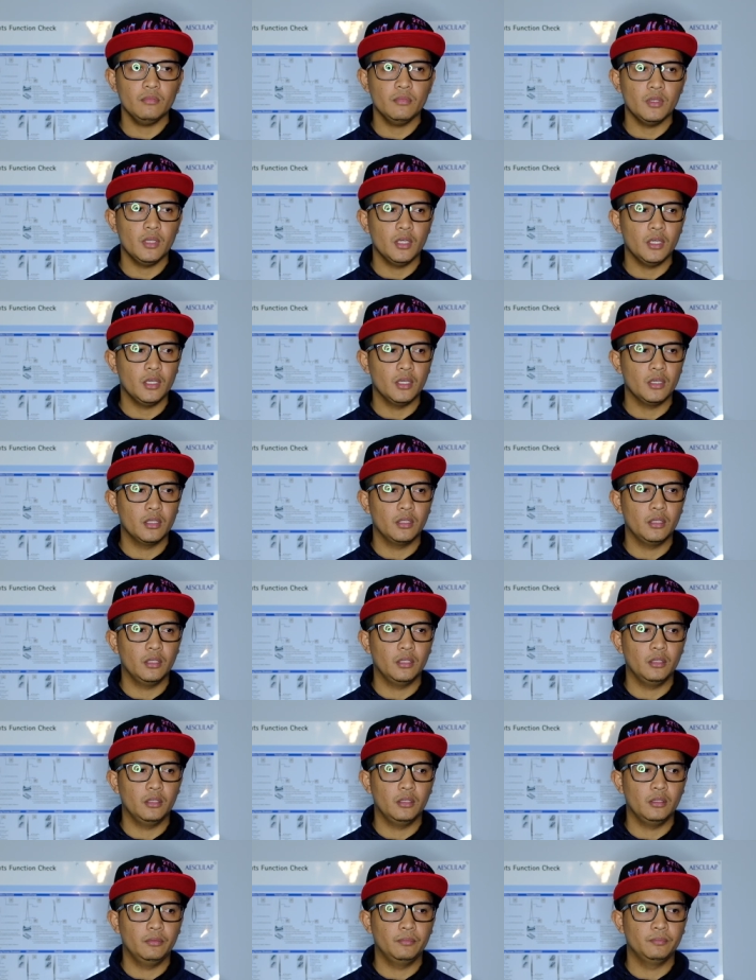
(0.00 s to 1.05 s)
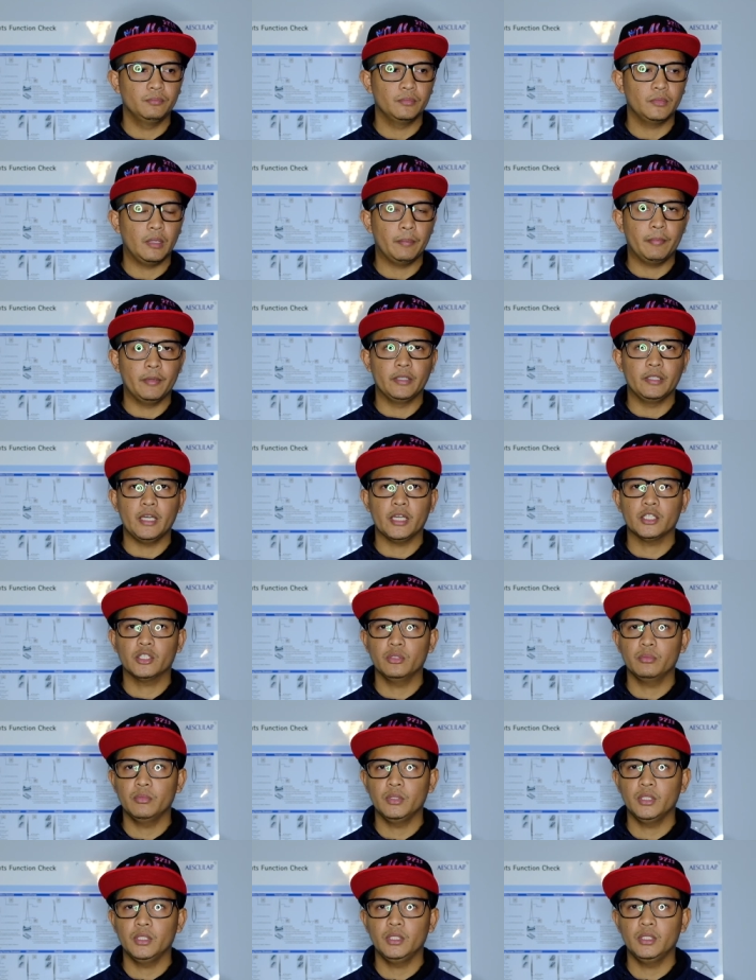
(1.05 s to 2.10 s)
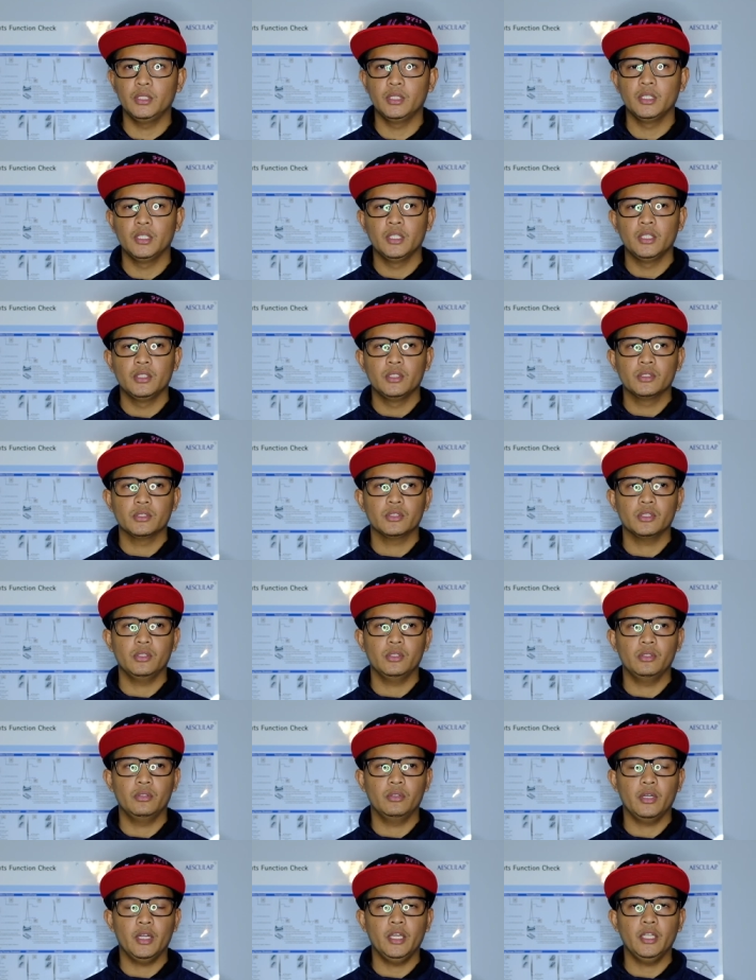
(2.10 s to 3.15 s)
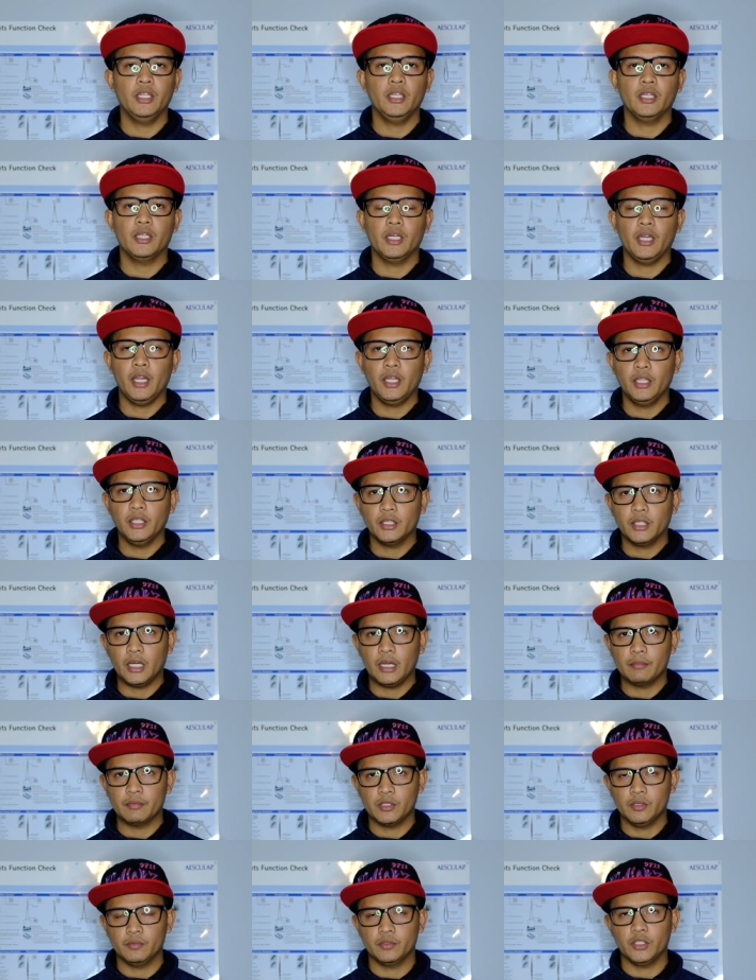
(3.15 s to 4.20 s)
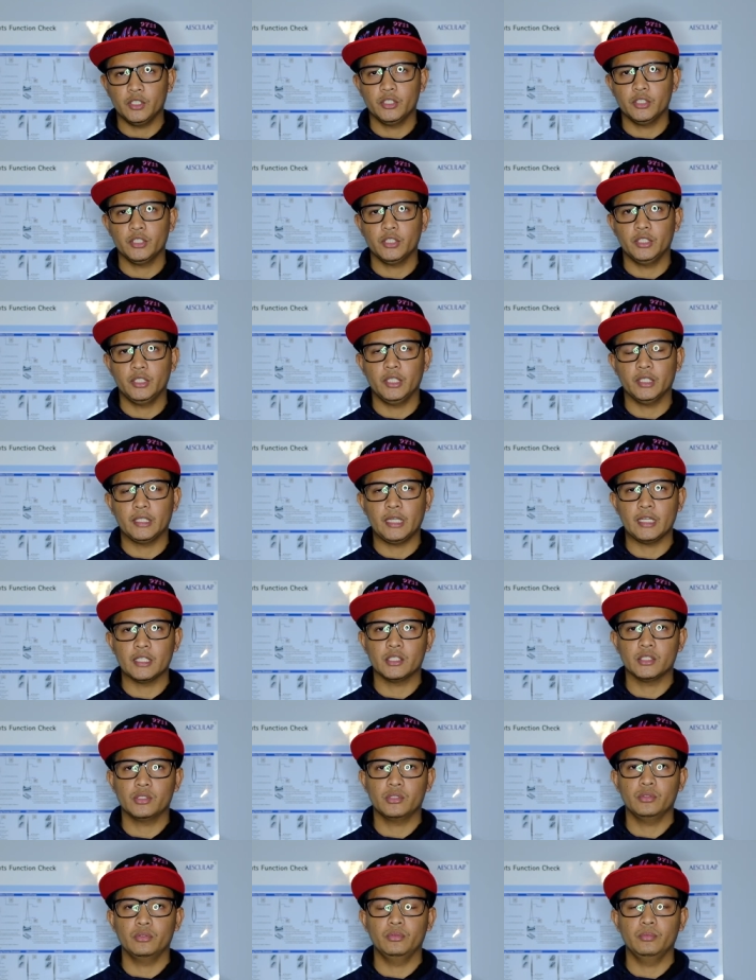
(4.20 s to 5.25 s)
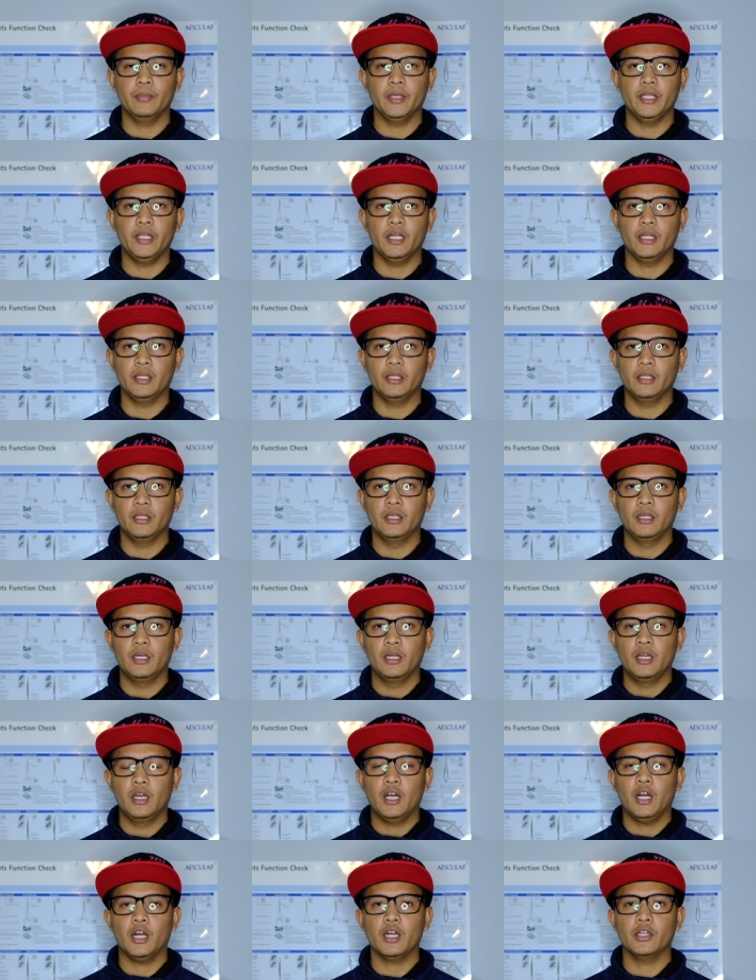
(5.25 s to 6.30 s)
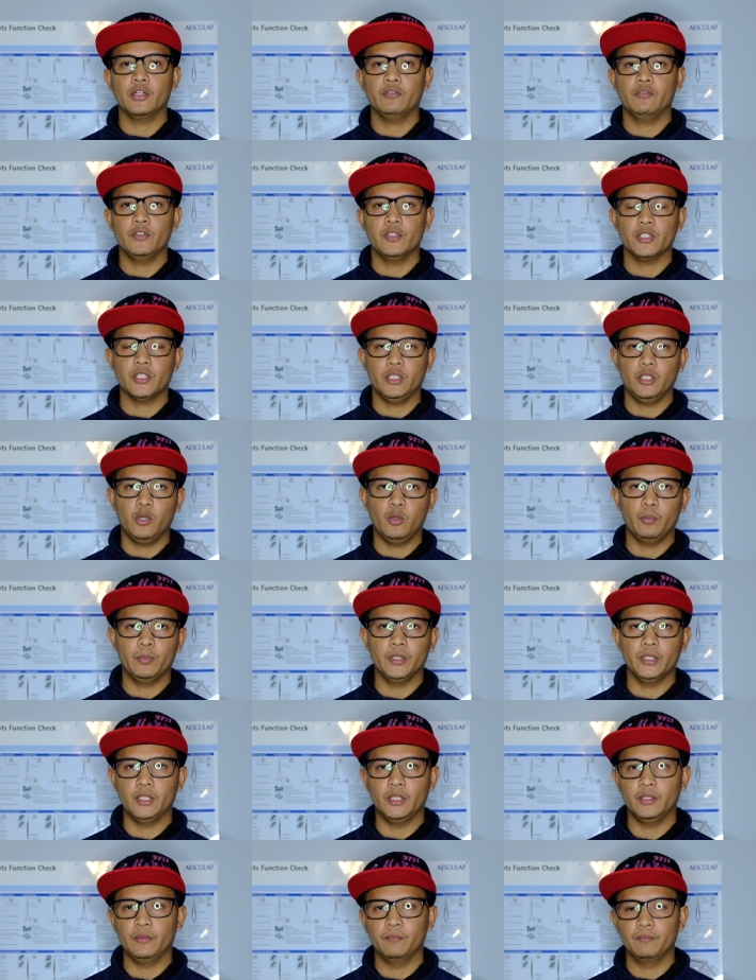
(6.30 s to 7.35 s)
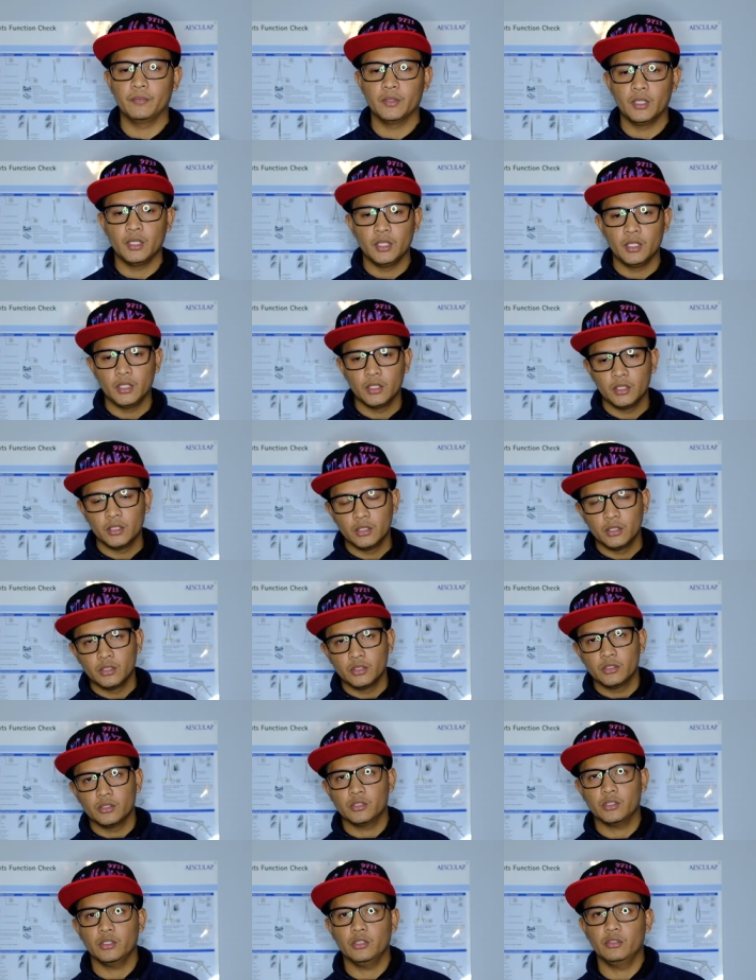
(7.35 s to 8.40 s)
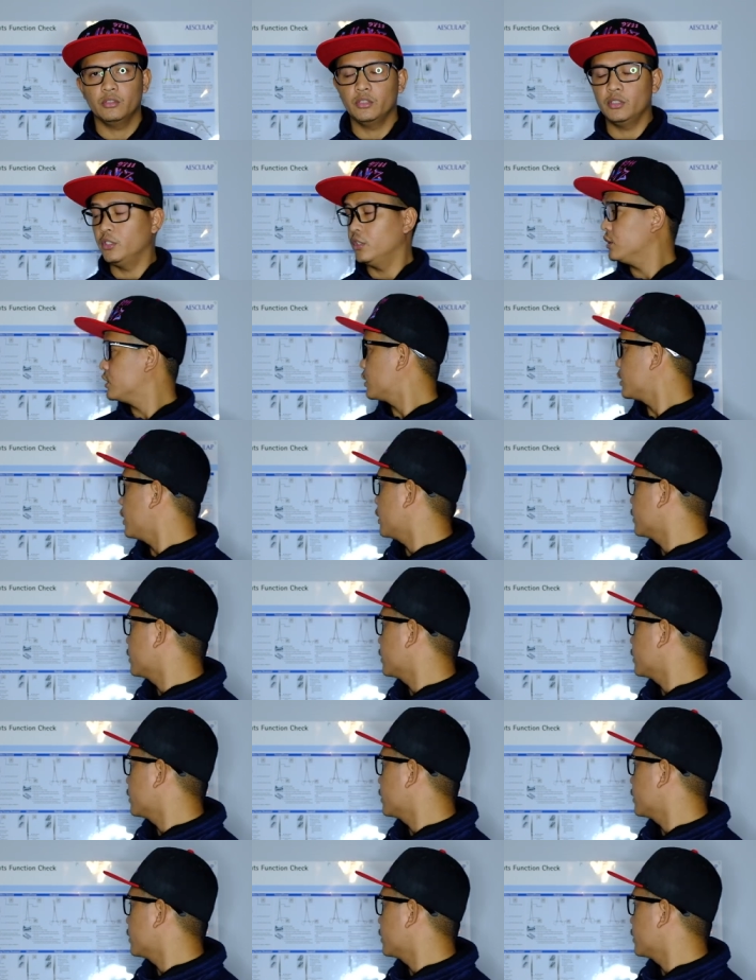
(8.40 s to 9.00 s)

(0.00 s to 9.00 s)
and appendectomy. So any types of surgery that has to made an artificial opening. So these are